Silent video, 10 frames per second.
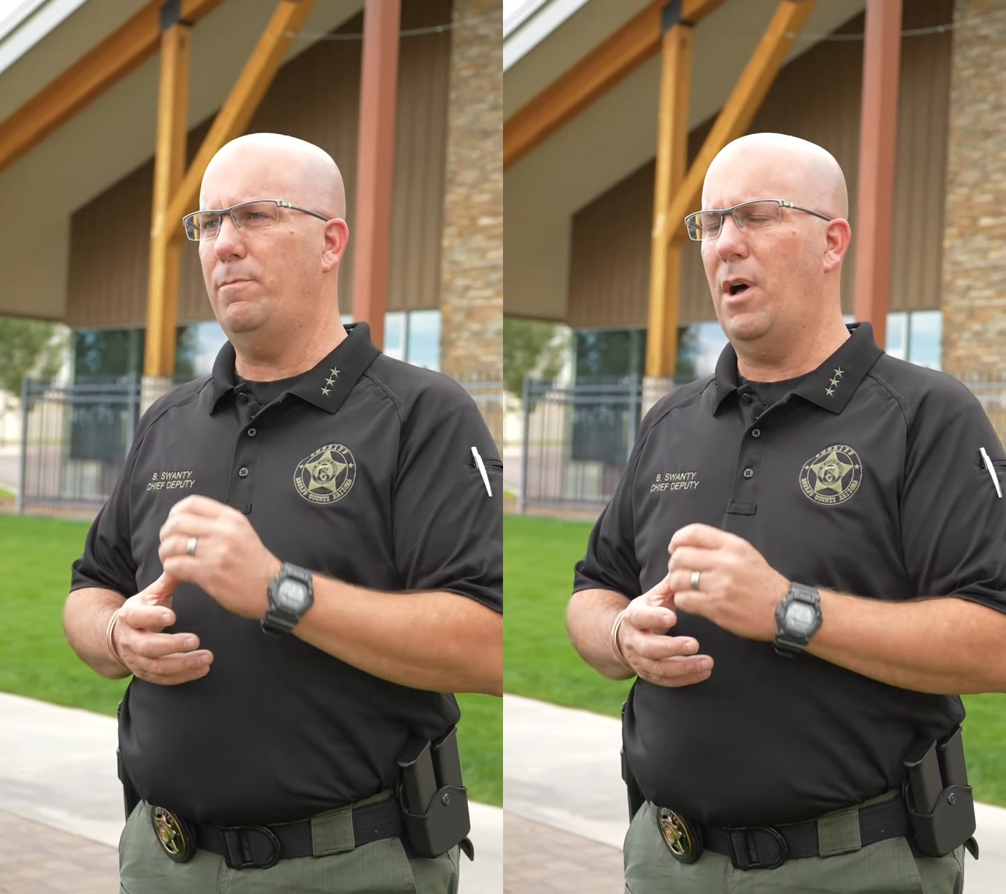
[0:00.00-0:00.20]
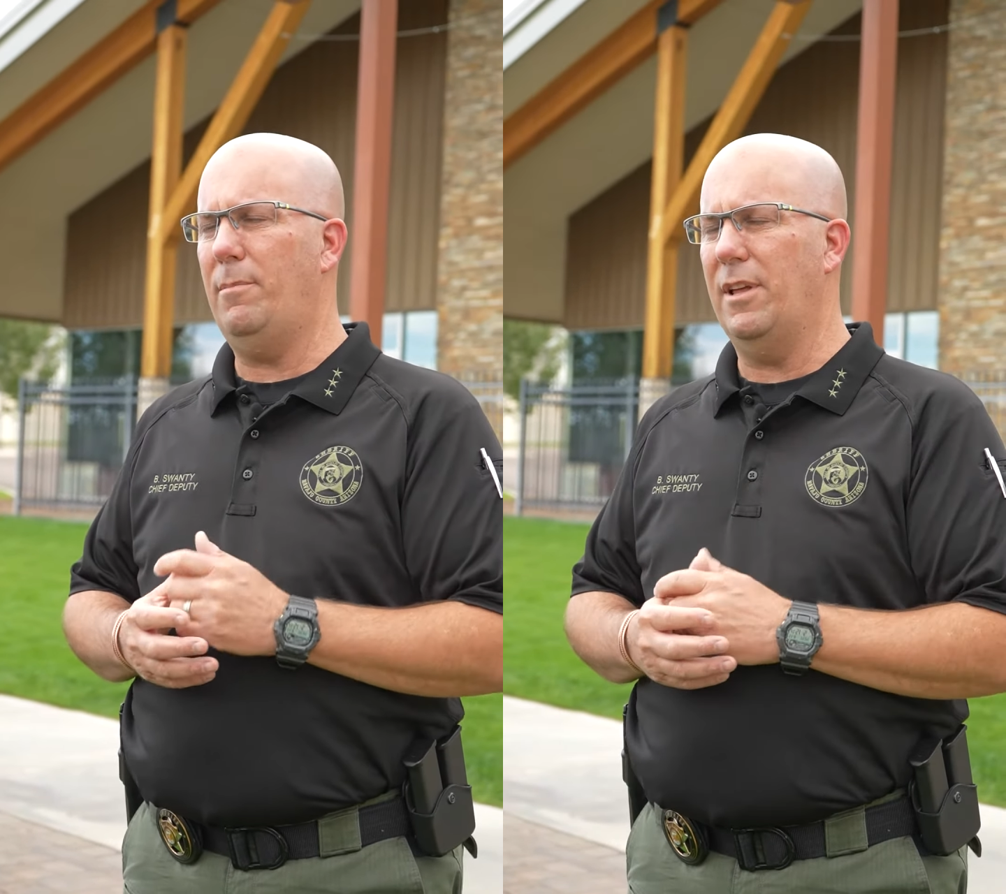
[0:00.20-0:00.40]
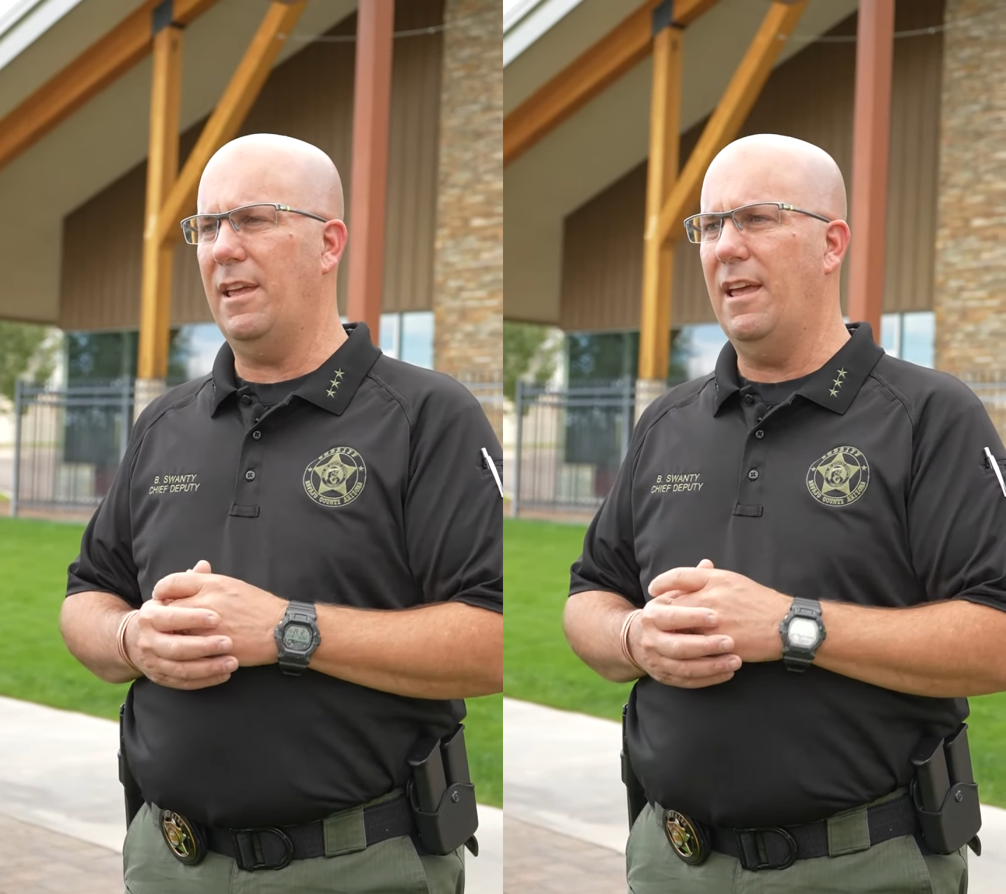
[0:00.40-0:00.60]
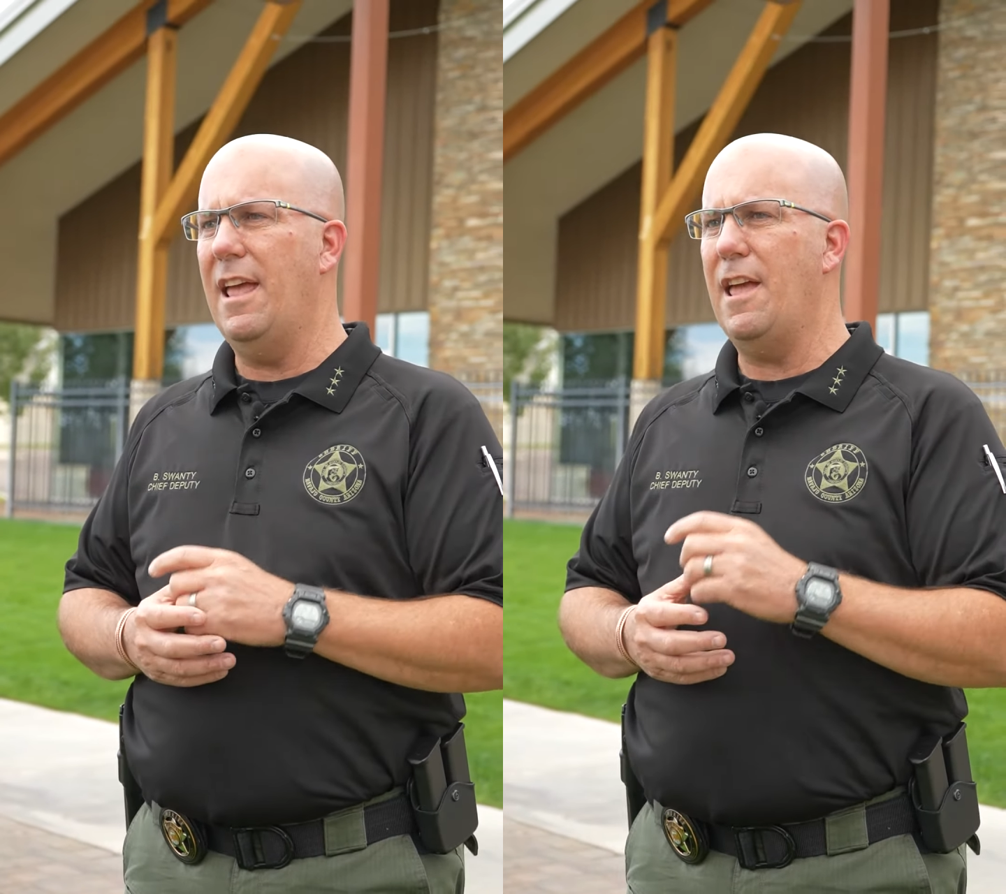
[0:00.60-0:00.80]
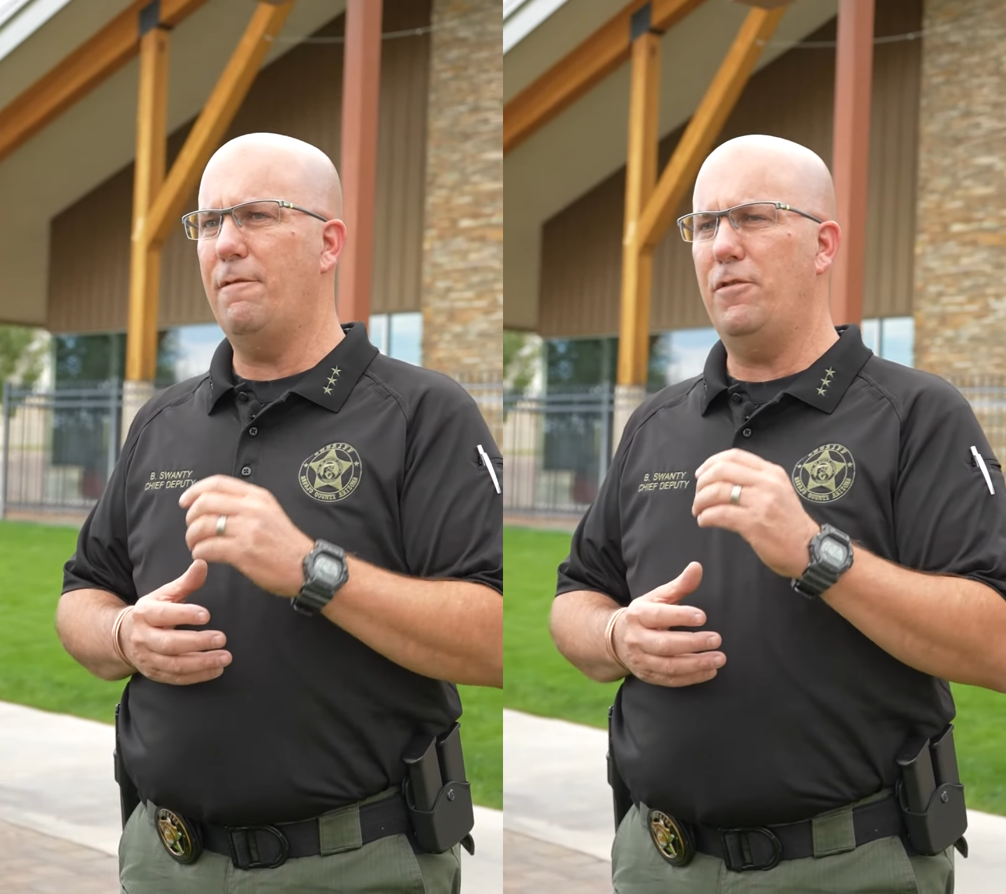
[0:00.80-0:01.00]
public,
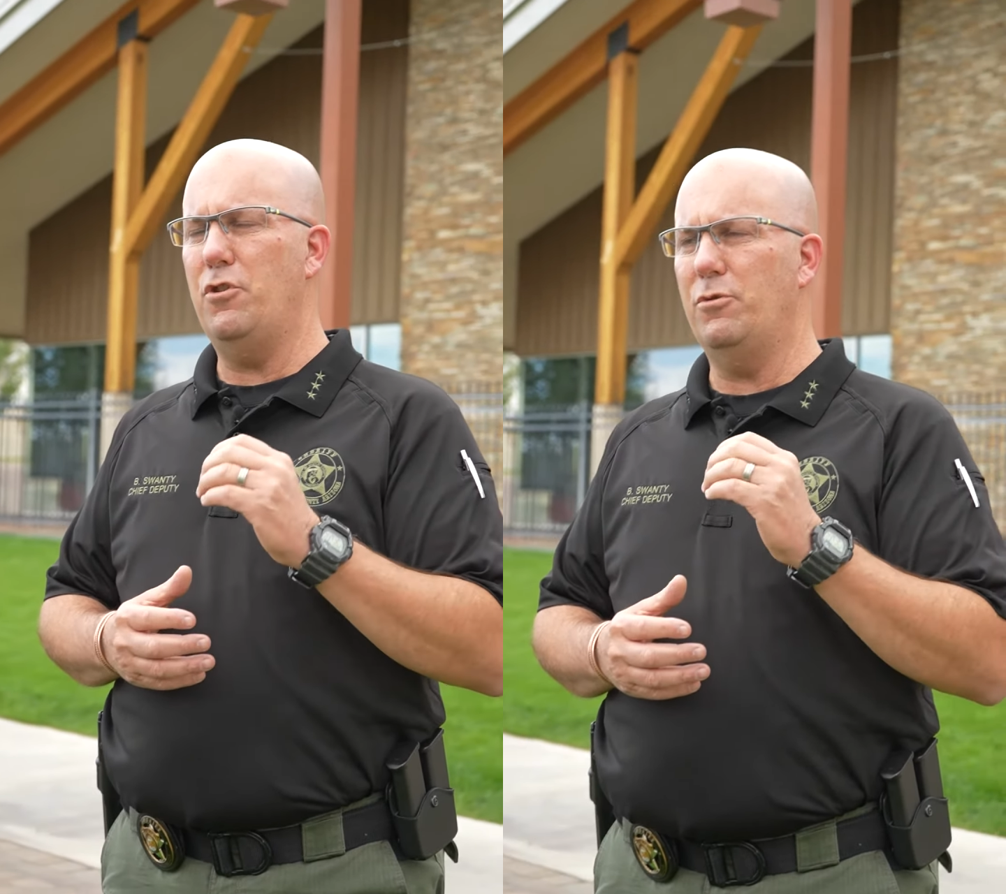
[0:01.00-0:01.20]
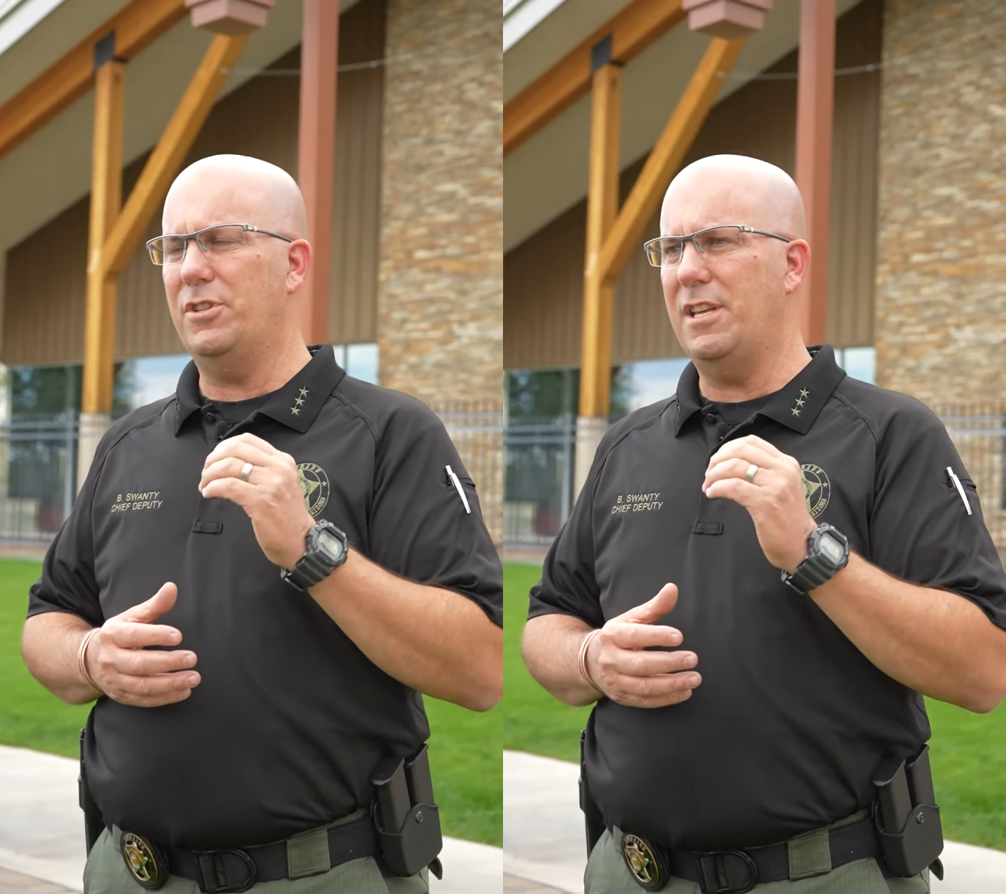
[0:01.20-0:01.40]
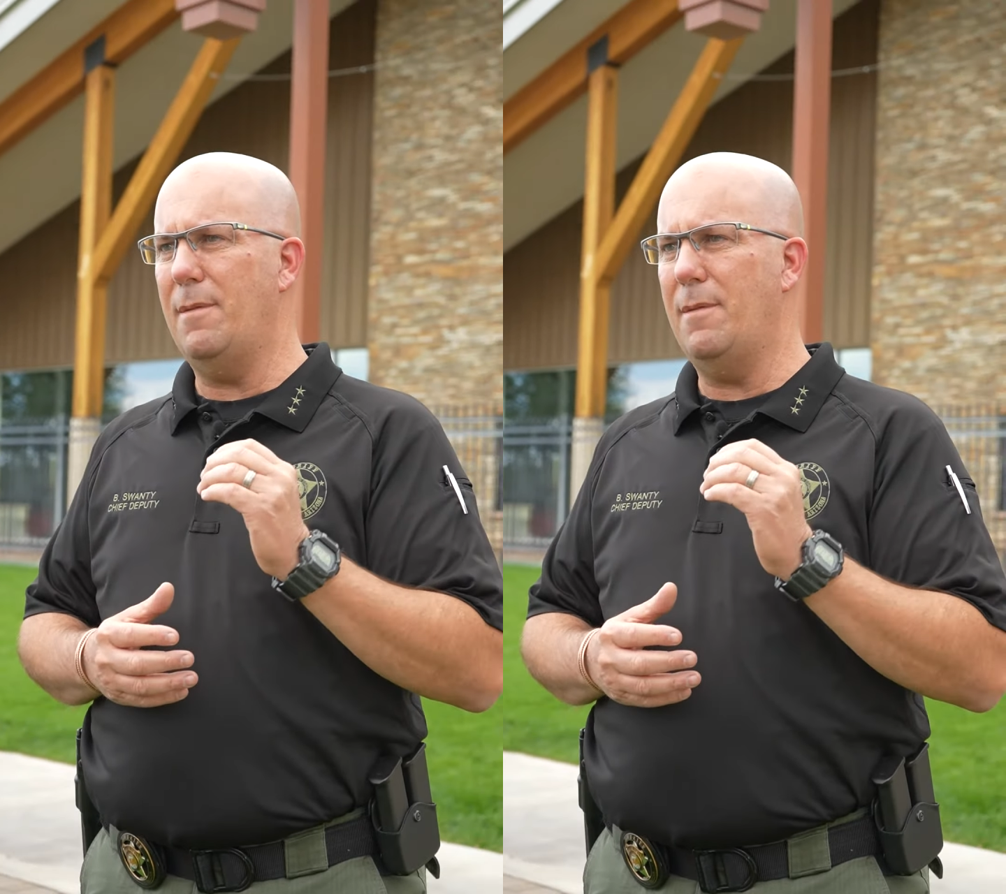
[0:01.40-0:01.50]
if you see a